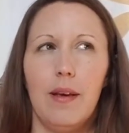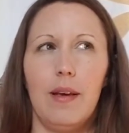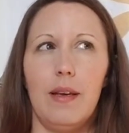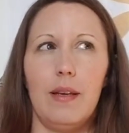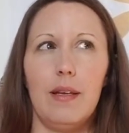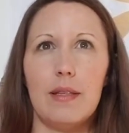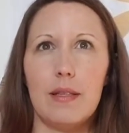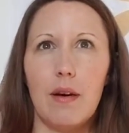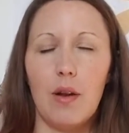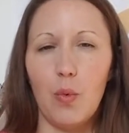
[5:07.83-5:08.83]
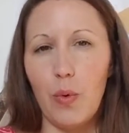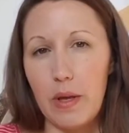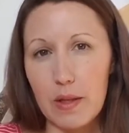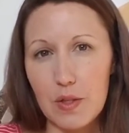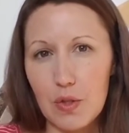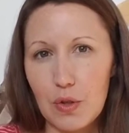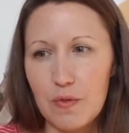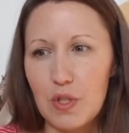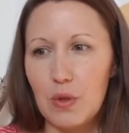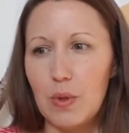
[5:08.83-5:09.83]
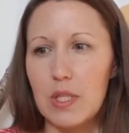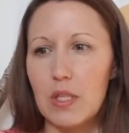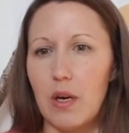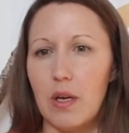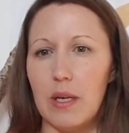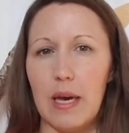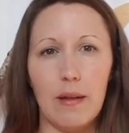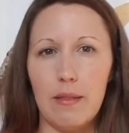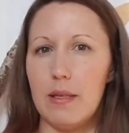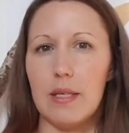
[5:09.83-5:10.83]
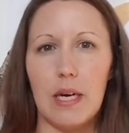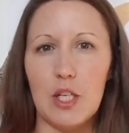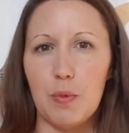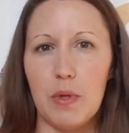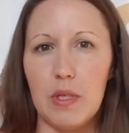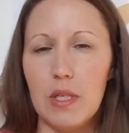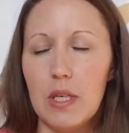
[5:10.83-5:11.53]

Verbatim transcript: It, it's not a way that serves you. It's not a healthy attachment.